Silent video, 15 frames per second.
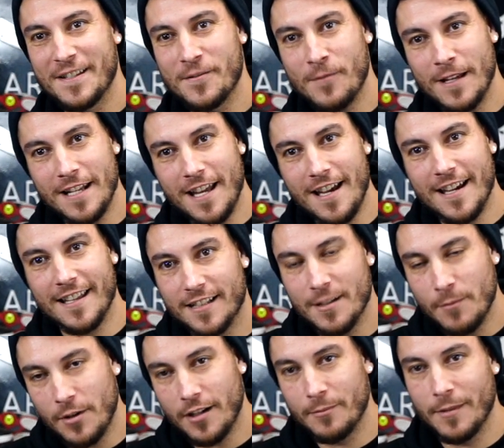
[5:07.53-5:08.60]
Tim. Why not?
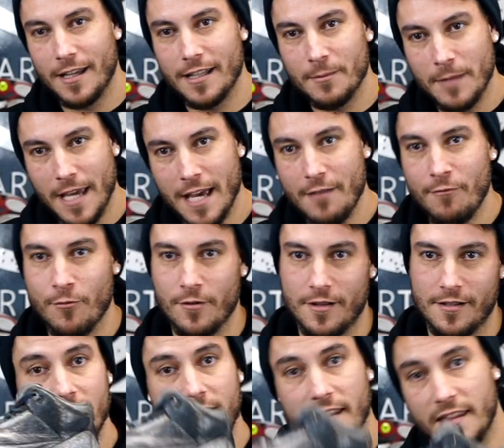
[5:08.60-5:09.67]
Come on, man, let me have
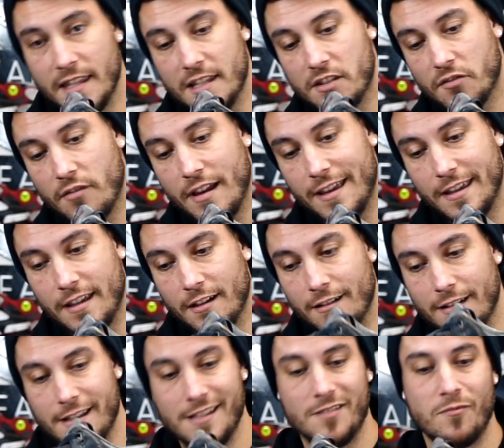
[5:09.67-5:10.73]
one. This right here
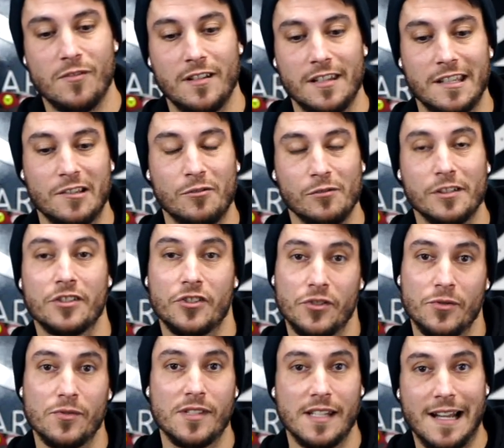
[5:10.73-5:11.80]
is one of the coolest
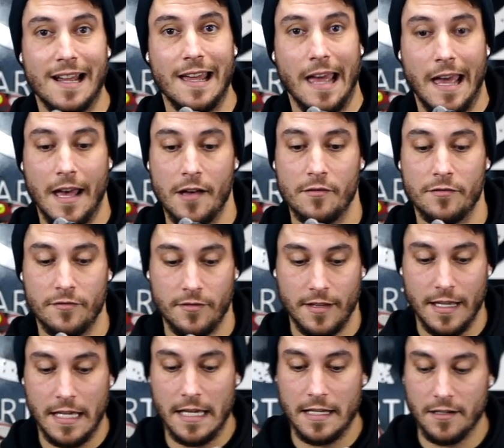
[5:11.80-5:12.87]
shoes that I have,
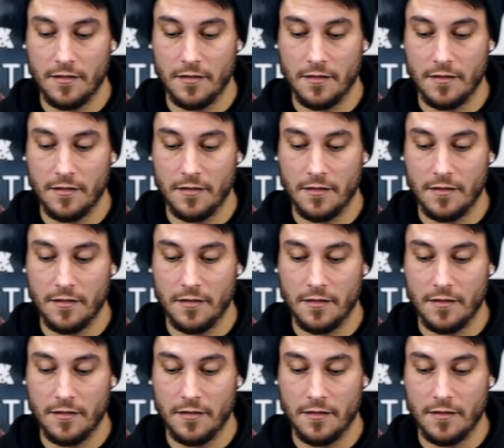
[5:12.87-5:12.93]
and